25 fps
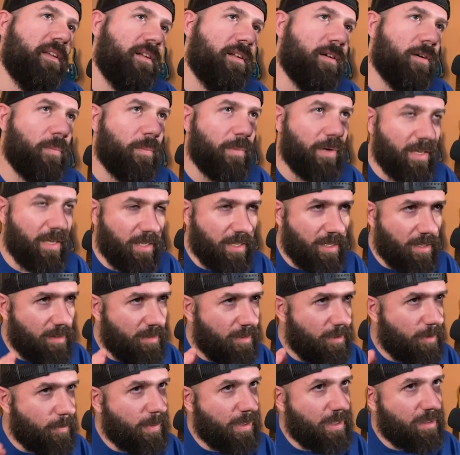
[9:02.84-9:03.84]
know might get a
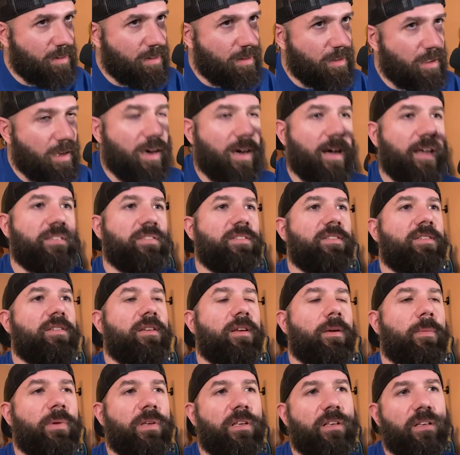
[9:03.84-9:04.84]
little bit lost
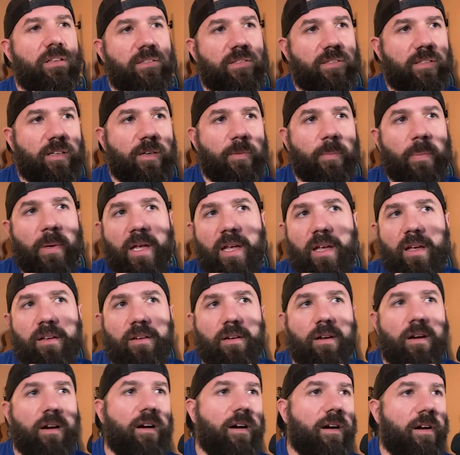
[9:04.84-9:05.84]
uh, because they're panned
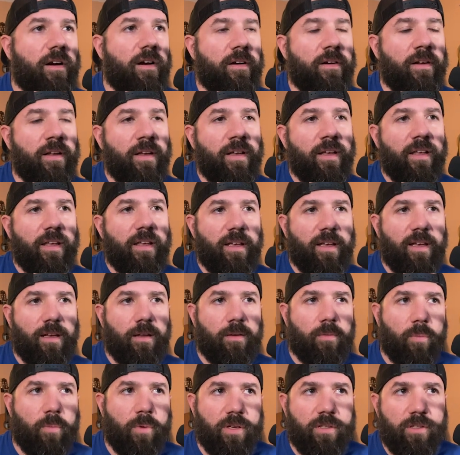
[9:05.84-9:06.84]
hard
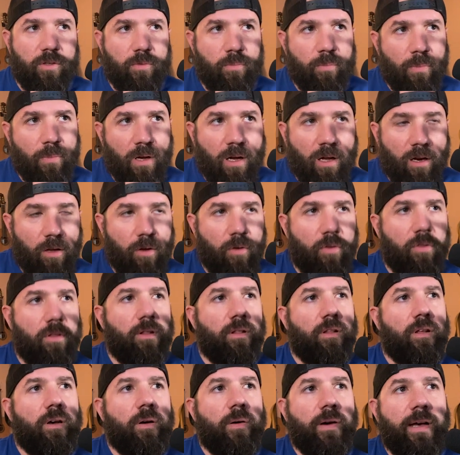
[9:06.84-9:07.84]
and when you mono the
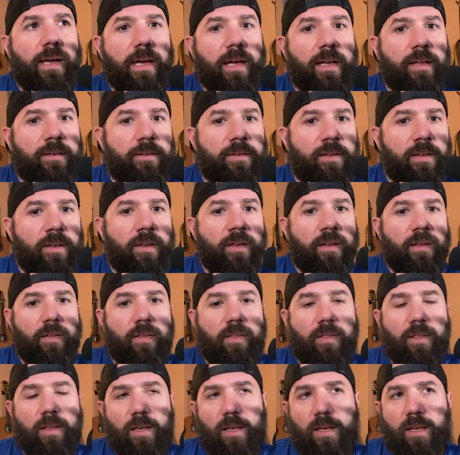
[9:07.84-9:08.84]
low end
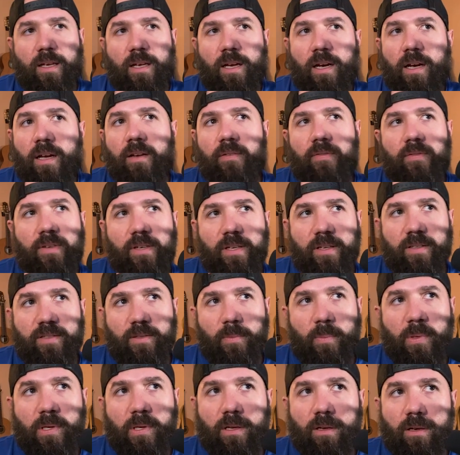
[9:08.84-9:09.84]
they kind of
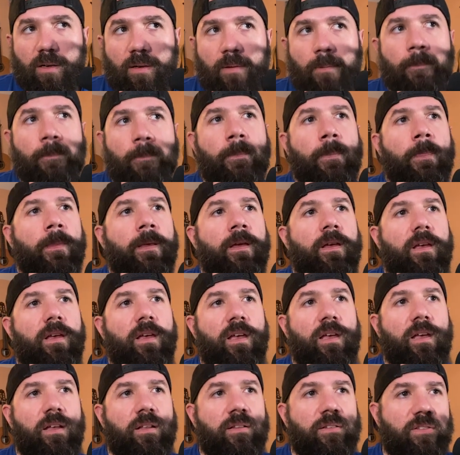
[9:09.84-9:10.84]
disappear
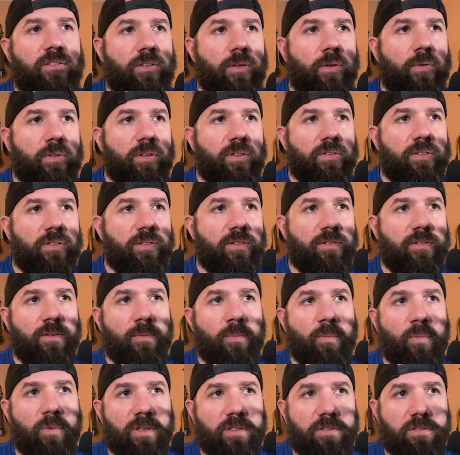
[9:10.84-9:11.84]
and so this is
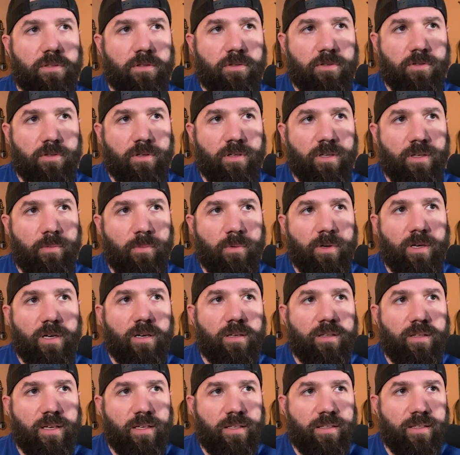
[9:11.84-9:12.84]
some wizardry
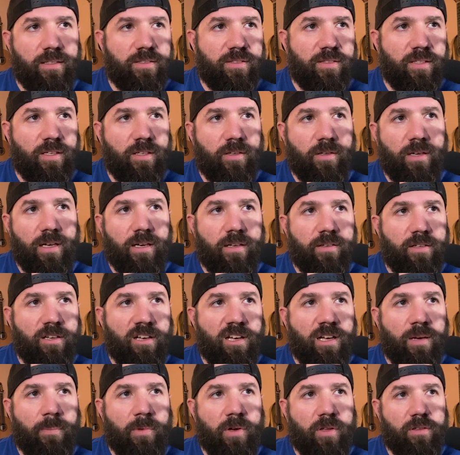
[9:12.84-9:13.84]
where, like, let's say you had a
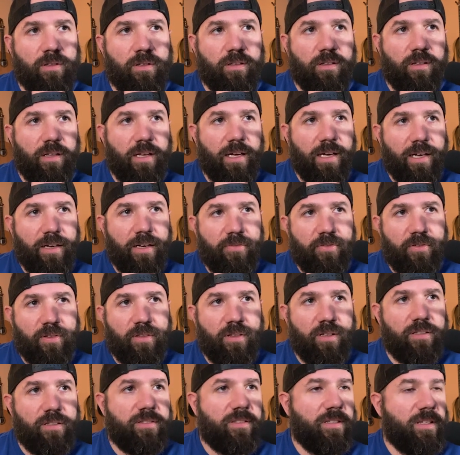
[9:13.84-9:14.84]
Tom on the left
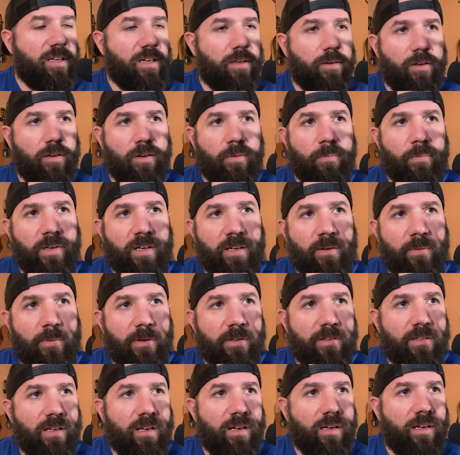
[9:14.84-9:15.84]
that's like, oh man,
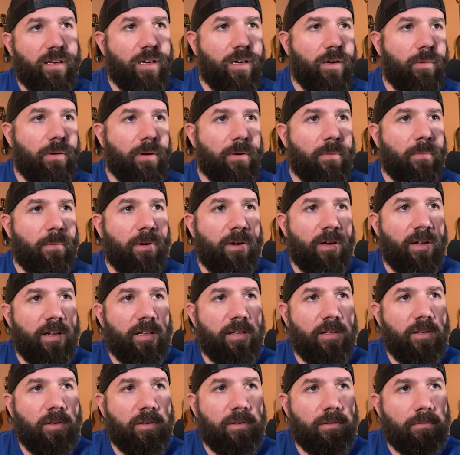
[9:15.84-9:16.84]
where'd that go? I want
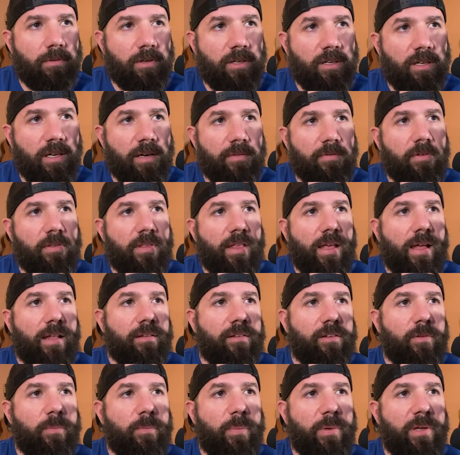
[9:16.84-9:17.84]
it. You could recover that a
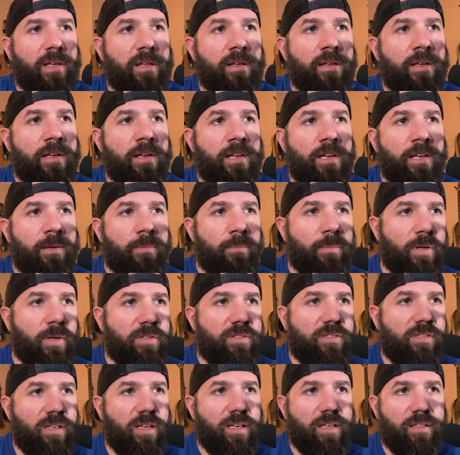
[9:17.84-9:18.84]
little bit.
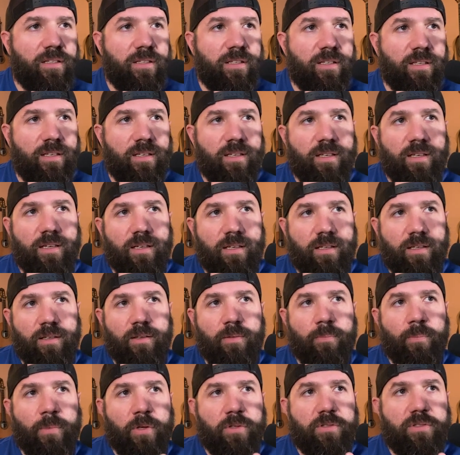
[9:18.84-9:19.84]
Most
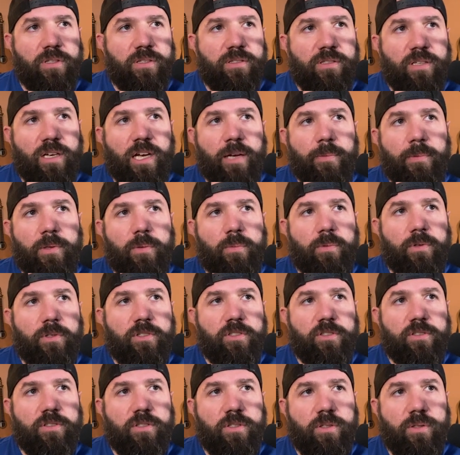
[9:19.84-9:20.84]
likely, most of the time, you would
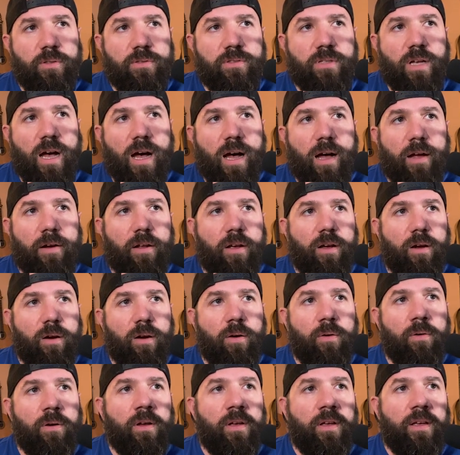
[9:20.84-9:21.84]
just use
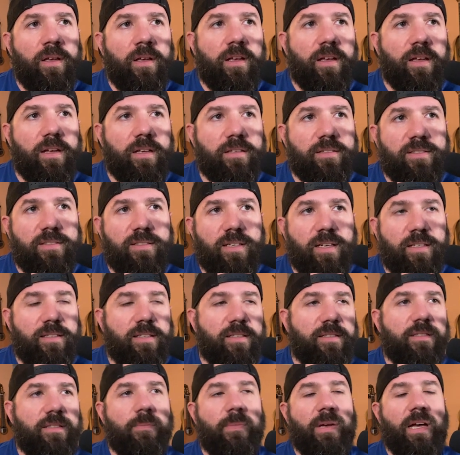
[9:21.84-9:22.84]
auto and set
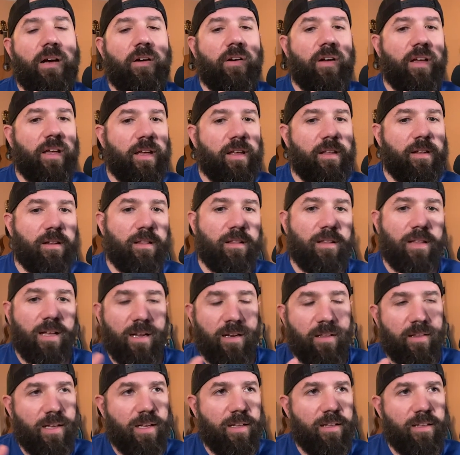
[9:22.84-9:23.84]
this amount. And a
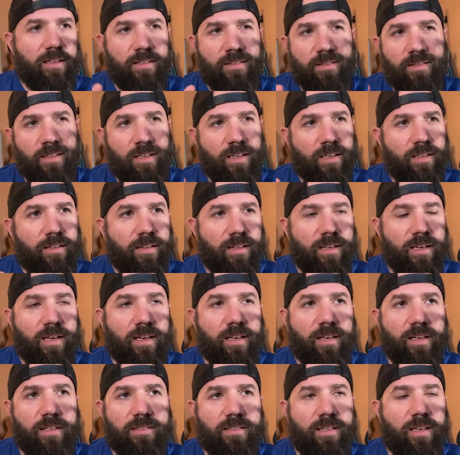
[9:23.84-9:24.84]
lot of that, it, it
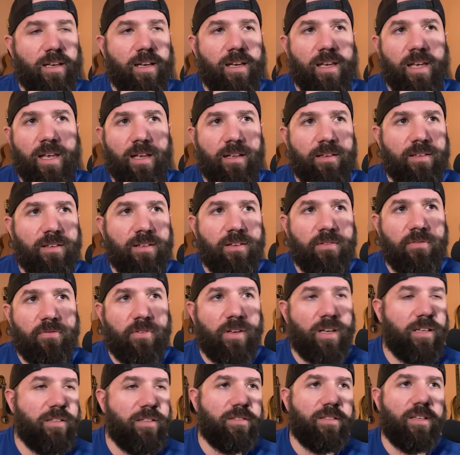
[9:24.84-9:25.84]
like, it's like an anti
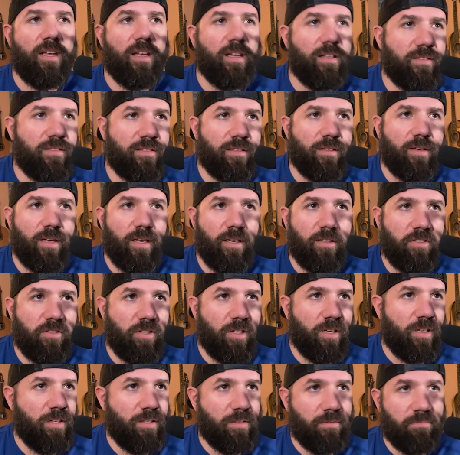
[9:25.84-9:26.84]
phase
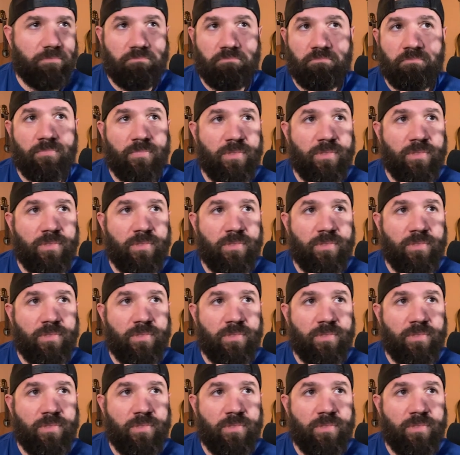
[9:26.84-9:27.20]
cancellation